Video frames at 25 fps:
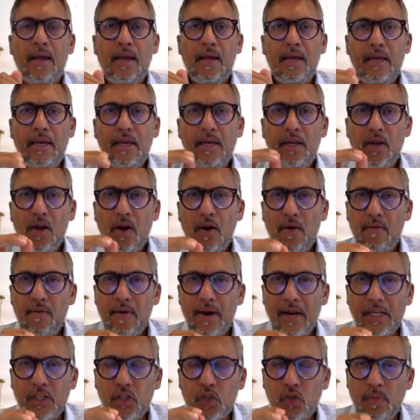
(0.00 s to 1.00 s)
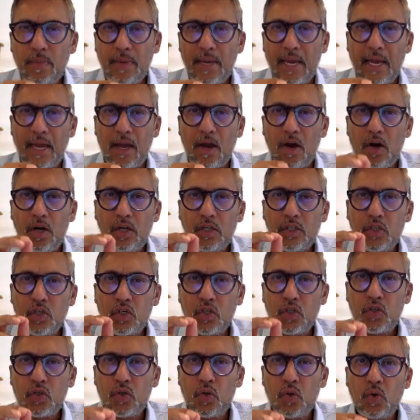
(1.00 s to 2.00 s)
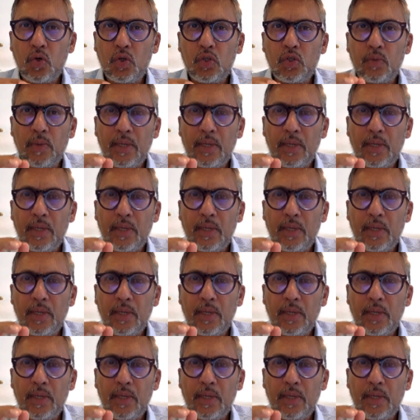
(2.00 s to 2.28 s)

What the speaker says: In your resume also shows